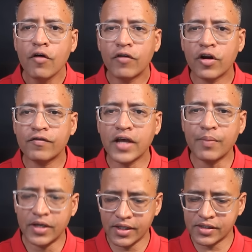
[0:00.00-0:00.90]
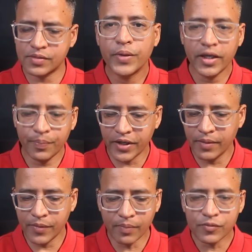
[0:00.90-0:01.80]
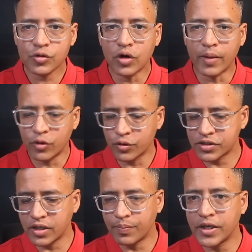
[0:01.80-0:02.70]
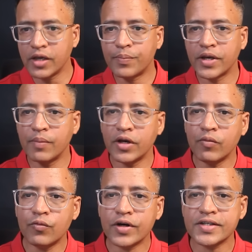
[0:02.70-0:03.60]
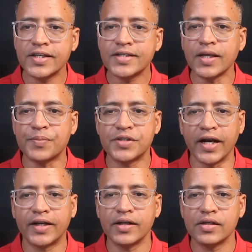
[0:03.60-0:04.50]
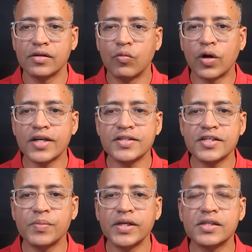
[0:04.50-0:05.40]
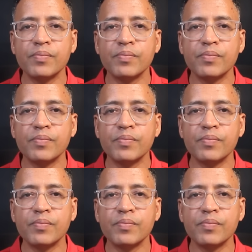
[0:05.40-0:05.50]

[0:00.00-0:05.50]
One of them is P premium. So I'm going to say P premium versus subsector. What does this mean?